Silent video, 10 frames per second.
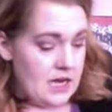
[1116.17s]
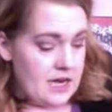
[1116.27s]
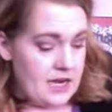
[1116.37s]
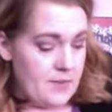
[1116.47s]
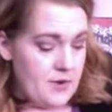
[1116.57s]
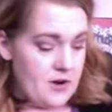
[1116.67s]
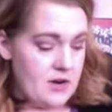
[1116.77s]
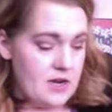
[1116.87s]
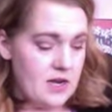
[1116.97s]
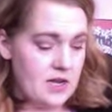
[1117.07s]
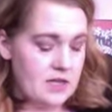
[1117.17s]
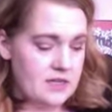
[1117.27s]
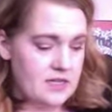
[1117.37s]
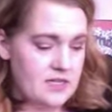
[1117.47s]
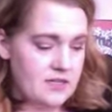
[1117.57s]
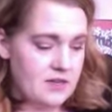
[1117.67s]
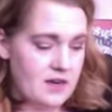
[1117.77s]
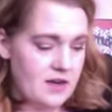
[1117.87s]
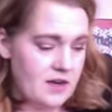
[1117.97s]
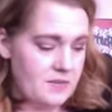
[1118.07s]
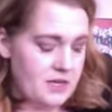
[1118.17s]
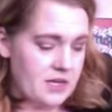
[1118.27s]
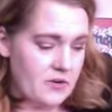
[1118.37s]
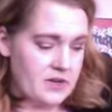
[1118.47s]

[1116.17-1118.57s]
going to go